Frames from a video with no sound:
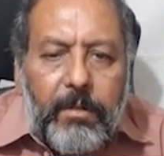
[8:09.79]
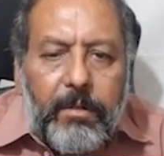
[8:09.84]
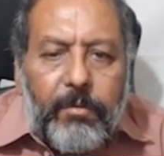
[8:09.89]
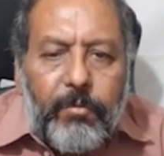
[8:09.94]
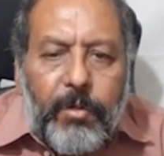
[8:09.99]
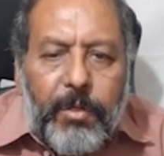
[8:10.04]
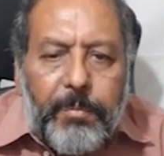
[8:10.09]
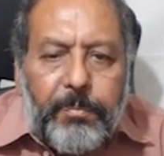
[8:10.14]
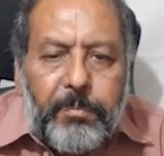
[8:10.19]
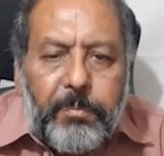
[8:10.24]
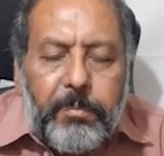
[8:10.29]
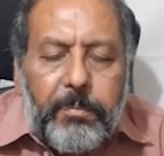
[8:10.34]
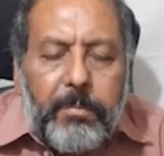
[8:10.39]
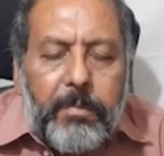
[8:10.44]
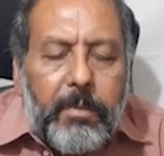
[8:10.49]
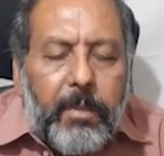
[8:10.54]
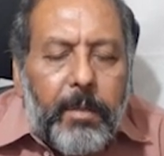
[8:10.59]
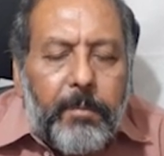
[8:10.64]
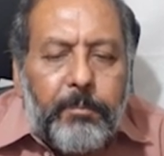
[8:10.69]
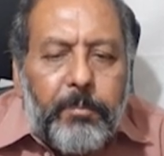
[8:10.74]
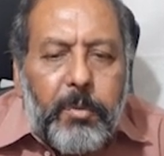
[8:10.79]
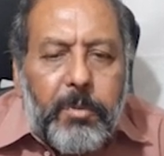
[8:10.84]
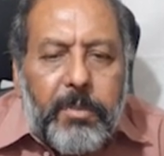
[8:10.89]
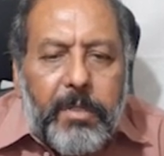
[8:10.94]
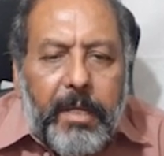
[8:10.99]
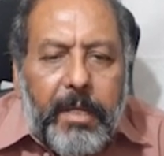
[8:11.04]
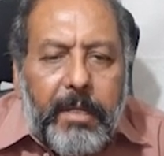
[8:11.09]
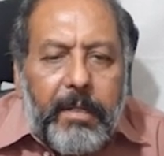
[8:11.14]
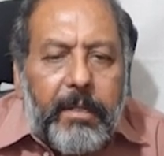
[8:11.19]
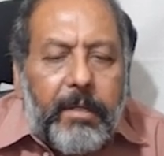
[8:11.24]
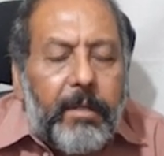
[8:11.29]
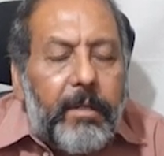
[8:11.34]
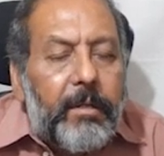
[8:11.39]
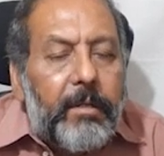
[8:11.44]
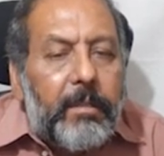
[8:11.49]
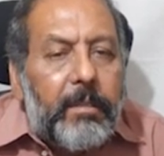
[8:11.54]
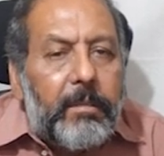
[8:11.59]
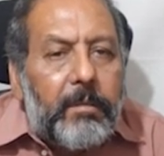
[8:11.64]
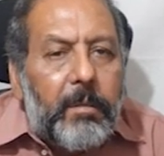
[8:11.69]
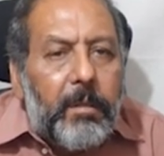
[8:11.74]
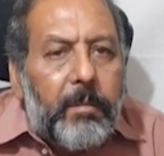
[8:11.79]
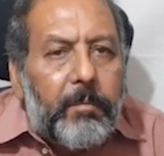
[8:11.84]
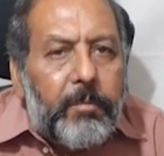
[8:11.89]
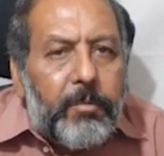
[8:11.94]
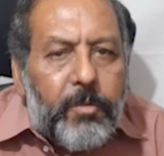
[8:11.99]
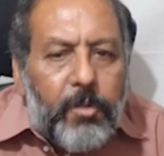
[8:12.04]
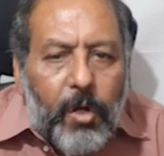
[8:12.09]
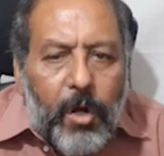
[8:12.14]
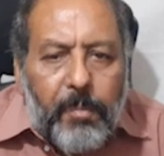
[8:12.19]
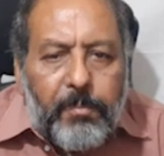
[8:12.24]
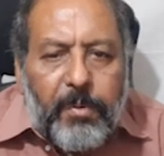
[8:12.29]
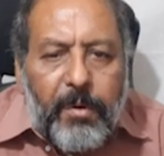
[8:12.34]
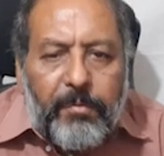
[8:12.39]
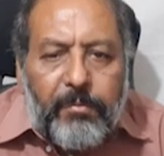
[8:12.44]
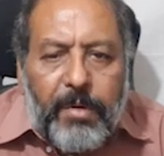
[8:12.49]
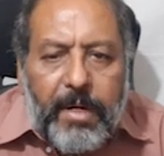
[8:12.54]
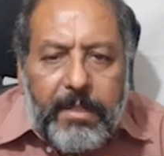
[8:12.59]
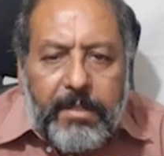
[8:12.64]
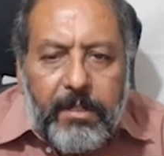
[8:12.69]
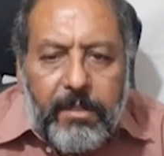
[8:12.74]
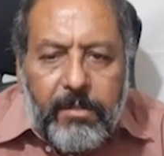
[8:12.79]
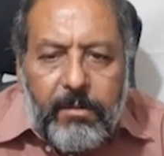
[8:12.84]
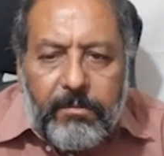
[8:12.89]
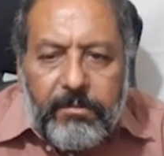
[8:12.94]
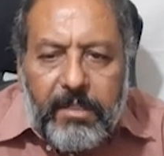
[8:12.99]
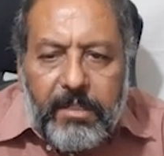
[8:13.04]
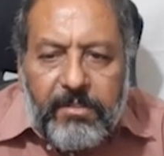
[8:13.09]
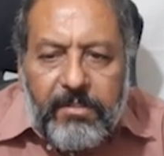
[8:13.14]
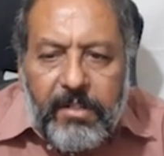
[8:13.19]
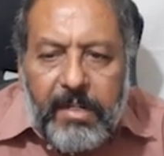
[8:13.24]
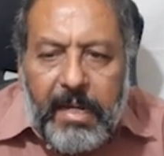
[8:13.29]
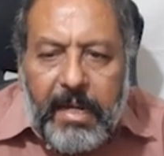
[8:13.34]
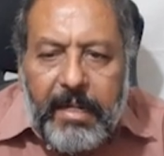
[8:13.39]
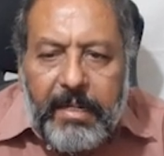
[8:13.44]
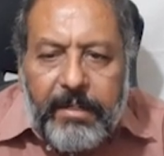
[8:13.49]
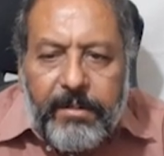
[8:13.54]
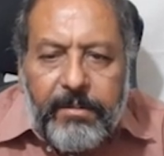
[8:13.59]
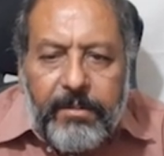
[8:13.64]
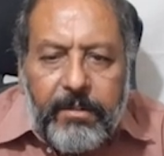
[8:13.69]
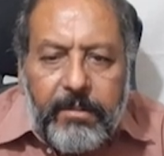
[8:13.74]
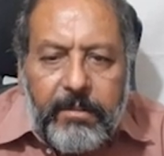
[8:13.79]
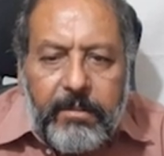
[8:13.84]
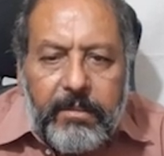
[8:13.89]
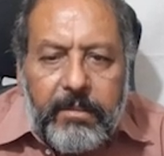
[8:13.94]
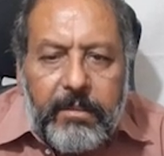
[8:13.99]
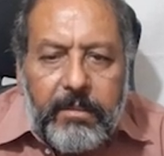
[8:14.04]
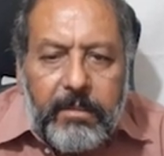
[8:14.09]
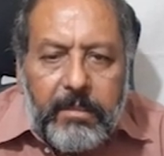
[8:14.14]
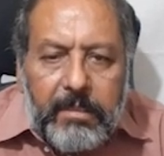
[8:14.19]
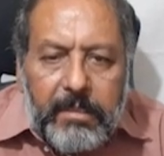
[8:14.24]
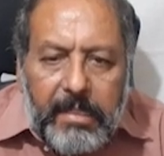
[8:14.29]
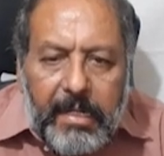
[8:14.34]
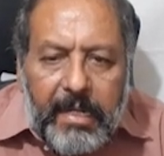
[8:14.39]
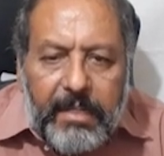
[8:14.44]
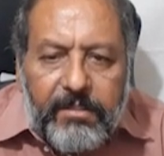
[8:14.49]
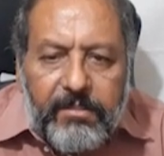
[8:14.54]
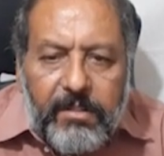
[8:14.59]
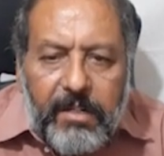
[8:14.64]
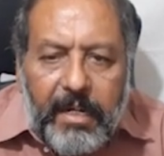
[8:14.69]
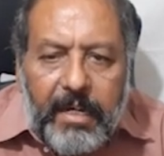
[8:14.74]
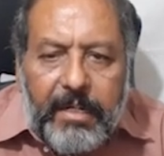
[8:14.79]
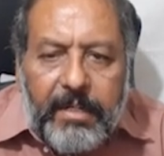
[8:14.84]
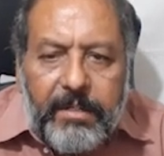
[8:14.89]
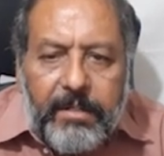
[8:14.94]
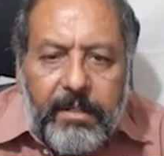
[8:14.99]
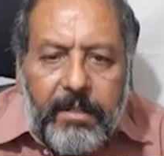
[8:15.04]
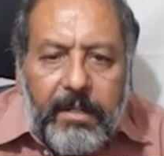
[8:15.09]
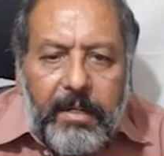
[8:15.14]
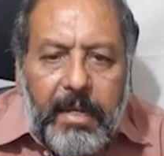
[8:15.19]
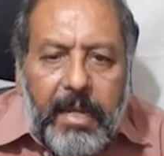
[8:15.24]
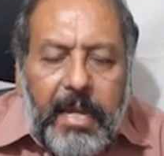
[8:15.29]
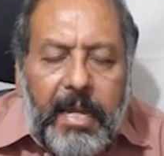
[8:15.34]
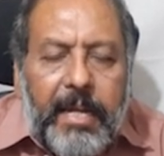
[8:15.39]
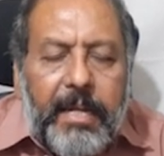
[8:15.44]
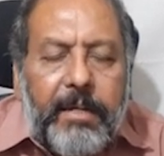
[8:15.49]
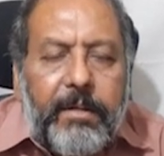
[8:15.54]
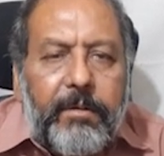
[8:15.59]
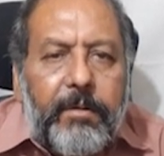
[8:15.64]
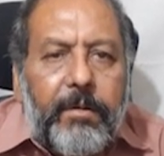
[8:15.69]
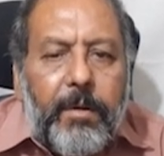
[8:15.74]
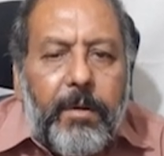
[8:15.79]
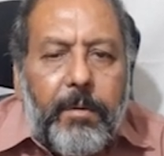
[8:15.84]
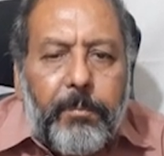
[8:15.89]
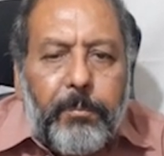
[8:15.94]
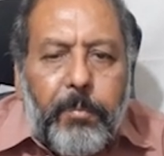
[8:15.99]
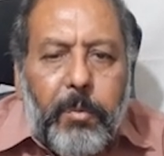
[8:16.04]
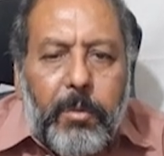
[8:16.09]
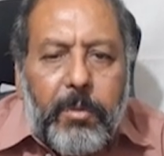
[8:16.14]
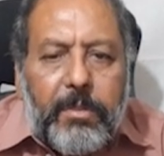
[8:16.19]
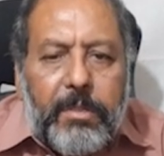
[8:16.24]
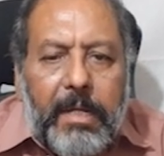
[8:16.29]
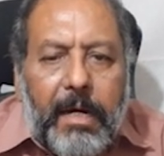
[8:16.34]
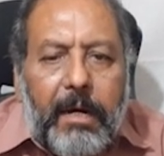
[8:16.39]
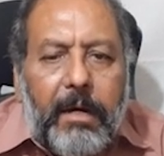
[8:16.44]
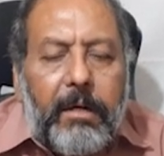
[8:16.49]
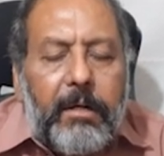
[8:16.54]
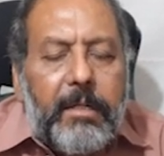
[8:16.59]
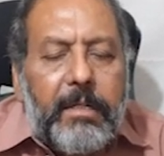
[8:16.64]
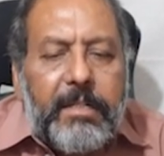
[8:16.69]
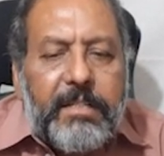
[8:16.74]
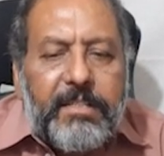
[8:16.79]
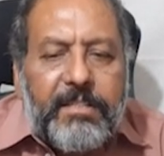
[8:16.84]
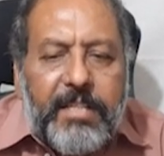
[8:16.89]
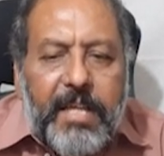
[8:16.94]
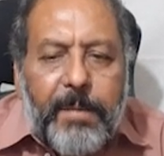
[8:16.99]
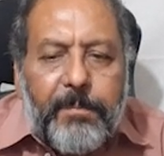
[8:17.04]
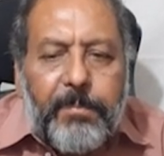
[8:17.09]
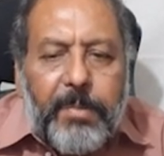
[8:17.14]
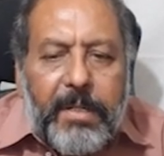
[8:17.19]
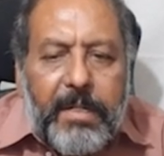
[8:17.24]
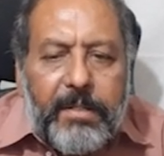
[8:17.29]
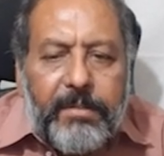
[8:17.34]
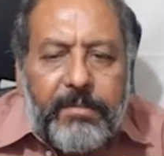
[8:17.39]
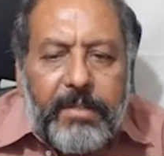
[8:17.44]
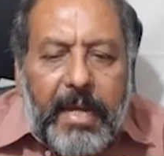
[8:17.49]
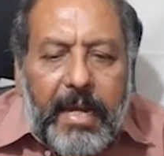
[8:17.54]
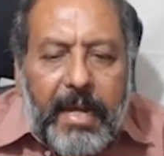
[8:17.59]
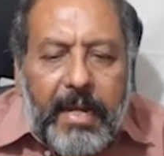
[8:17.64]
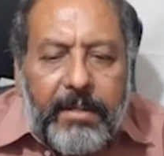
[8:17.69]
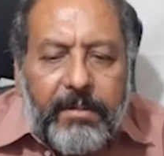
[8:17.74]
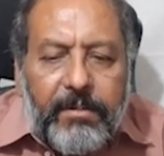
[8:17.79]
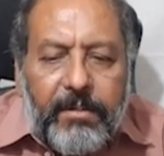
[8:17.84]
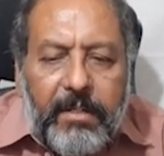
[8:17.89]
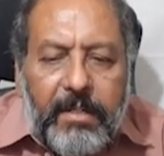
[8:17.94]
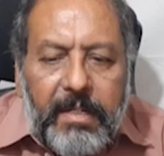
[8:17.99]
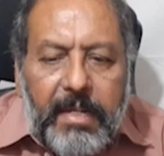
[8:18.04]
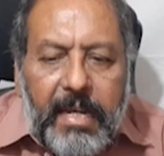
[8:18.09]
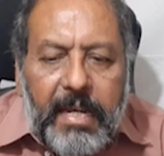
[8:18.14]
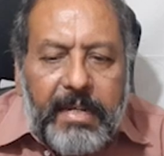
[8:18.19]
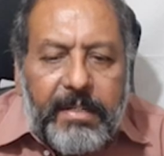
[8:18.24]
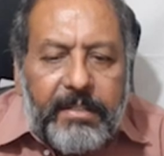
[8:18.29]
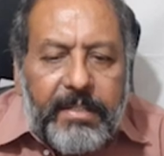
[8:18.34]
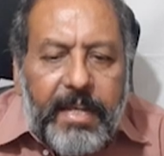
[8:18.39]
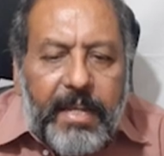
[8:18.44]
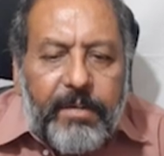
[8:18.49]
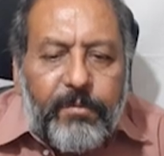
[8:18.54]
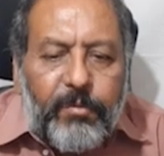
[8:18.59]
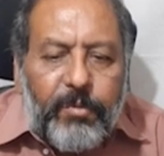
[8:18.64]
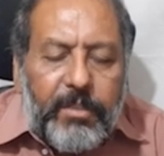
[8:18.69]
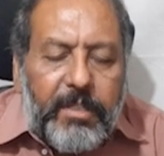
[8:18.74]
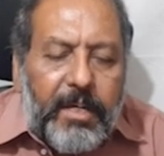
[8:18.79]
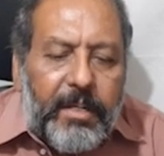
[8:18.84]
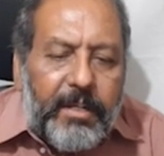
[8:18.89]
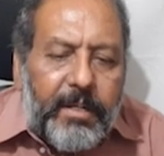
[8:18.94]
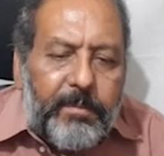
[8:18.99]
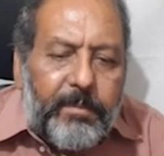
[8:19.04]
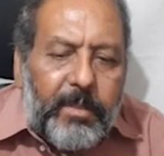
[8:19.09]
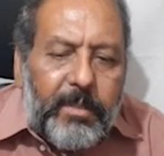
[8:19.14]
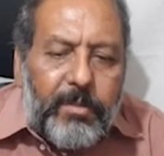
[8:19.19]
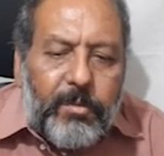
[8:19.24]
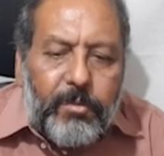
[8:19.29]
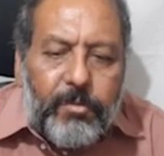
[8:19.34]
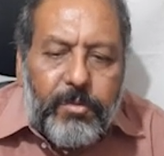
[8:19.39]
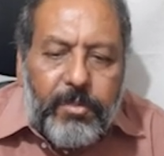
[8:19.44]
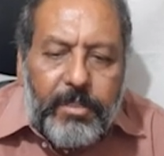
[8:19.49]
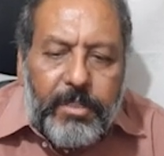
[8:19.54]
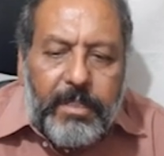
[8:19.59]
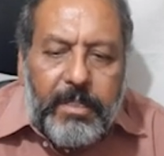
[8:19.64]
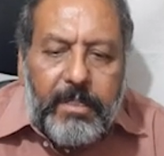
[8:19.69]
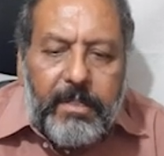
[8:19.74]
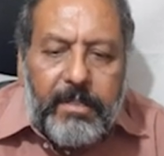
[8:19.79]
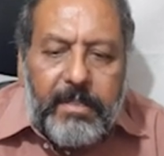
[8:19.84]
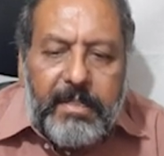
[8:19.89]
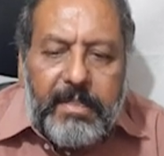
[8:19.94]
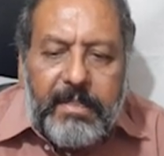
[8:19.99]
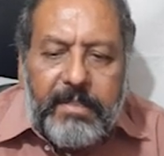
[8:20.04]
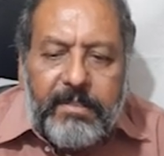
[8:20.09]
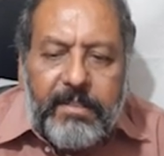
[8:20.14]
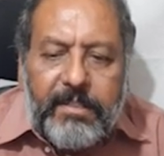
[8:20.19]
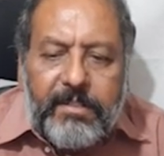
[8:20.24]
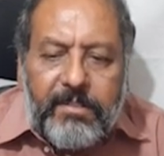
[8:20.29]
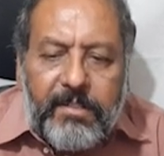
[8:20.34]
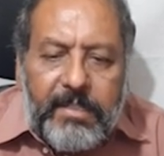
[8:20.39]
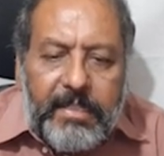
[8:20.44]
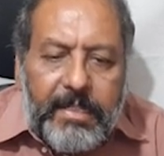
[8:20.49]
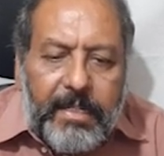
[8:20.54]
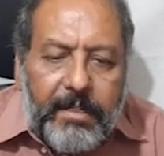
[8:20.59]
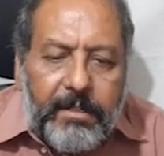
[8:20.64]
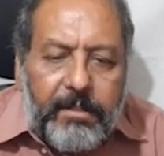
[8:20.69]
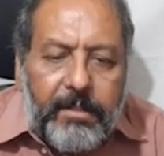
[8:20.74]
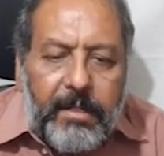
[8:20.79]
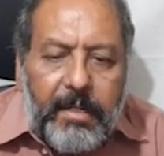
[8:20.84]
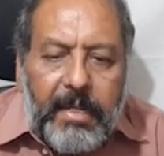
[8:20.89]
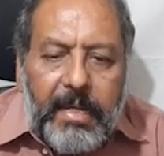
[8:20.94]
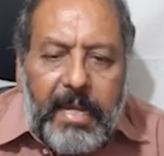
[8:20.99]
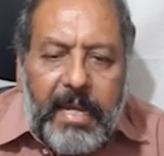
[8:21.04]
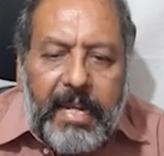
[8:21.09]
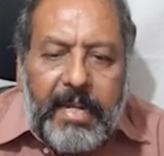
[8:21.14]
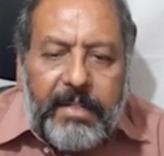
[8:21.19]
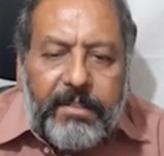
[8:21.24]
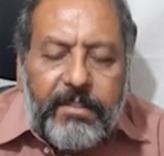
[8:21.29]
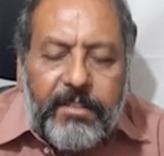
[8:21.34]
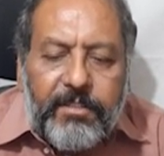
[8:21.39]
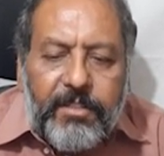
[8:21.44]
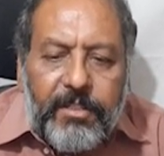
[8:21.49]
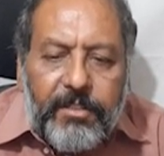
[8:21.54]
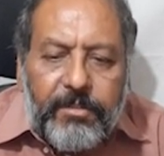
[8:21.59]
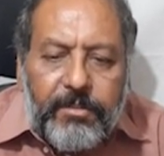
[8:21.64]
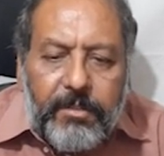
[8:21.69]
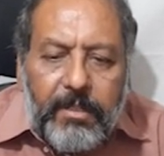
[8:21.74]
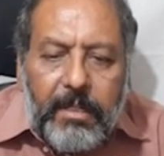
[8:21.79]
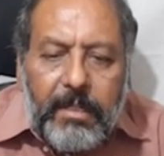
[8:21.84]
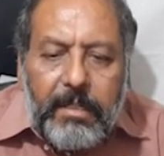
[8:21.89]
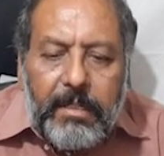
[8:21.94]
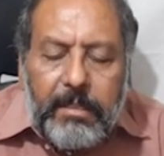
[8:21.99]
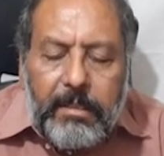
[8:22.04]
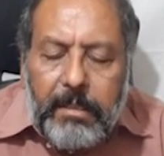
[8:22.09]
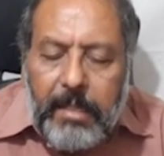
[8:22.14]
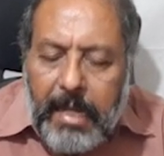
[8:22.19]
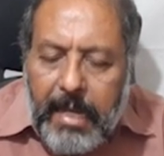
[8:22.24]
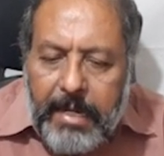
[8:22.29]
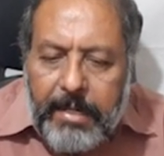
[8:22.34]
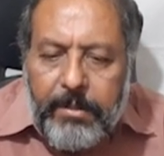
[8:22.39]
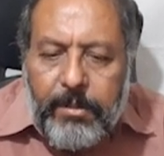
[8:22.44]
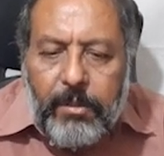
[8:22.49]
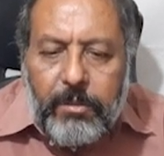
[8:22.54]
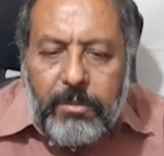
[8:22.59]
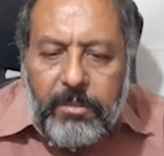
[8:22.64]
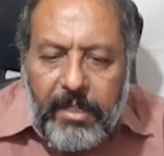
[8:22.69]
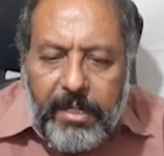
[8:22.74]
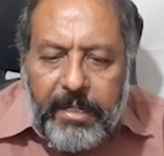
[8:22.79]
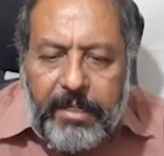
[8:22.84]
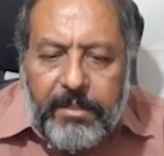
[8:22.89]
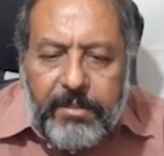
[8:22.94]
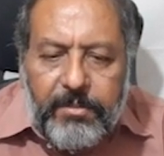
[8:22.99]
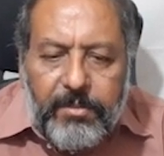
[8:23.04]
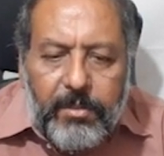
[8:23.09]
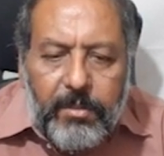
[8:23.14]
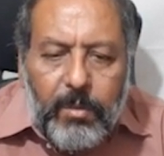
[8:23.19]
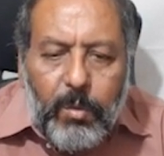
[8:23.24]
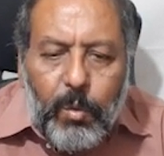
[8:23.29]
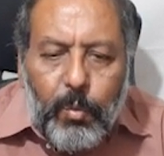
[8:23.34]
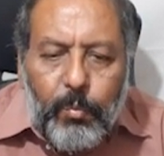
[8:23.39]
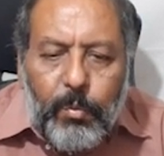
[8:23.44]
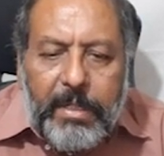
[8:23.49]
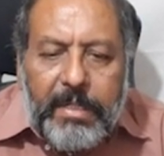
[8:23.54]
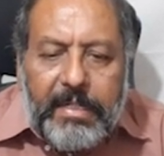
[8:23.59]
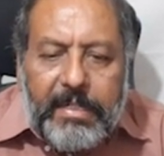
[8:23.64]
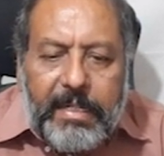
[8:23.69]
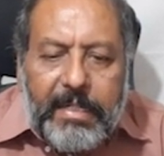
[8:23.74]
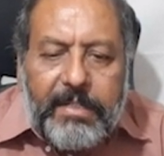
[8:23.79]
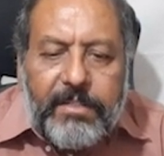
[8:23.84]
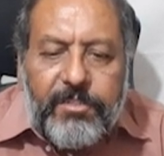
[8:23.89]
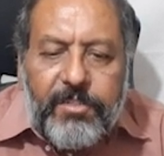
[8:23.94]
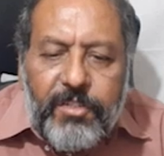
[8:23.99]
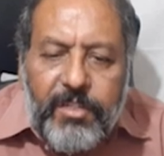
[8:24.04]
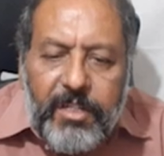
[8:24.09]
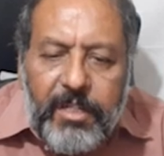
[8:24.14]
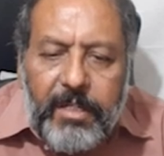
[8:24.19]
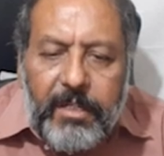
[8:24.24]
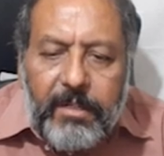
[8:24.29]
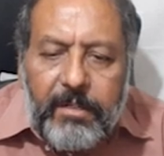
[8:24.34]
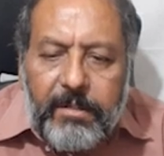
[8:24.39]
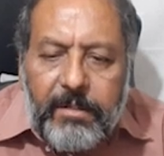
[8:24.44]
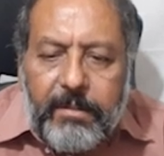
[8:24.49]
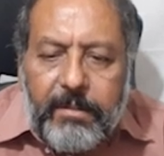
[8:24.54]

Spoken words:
We put a drop of water on the glass slide, and put the sample in that, and then we are able to see this lesion, and this is endothrix. One can see